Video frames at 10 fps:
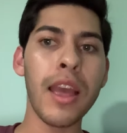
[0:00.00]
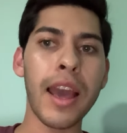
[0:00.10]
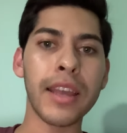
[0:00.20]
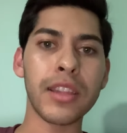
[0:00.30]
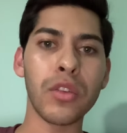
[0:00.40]

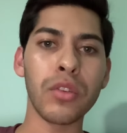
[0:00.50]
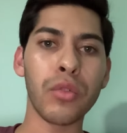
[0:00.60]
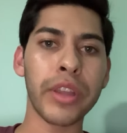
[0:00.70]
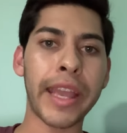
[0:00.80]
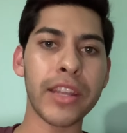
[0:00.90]
I think the
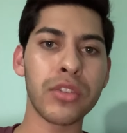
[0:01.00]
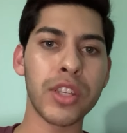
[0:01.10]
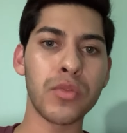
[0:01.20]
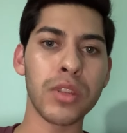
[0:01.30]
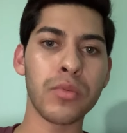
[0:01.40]
only
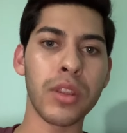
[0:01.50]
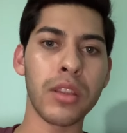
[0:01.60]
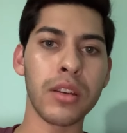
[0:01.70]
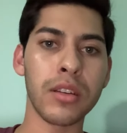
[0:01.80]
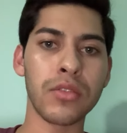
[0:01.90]
casualties was when
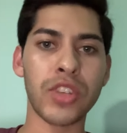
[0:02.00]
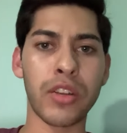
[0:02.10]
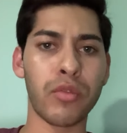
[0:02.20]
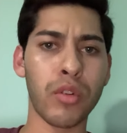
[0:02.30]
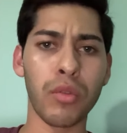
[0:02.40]
the
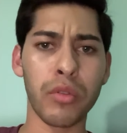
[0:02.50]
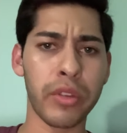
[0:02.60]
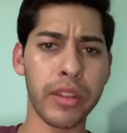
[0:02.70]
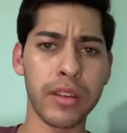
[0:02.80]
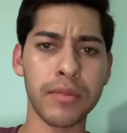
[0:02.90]
general or
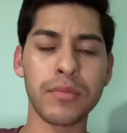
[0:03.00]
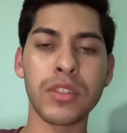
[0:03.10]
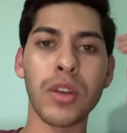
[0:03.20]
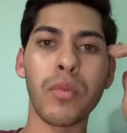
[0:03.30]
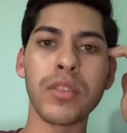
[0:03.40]
the
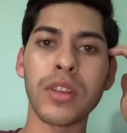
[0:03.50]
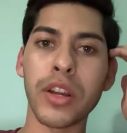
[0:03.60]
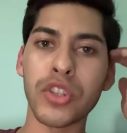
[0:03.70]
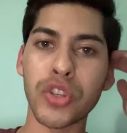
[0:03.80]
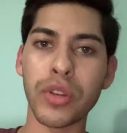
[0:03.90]
someone started
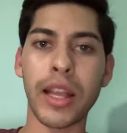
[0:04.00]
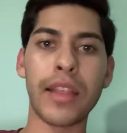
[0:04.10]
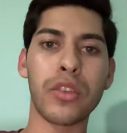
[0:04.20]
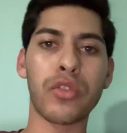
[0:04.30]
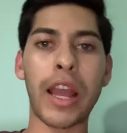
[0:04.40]
shooting at
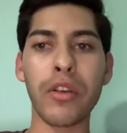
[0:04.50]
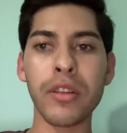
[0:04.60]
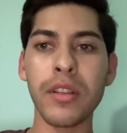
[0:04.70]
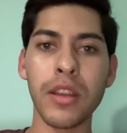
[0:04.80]
the crowd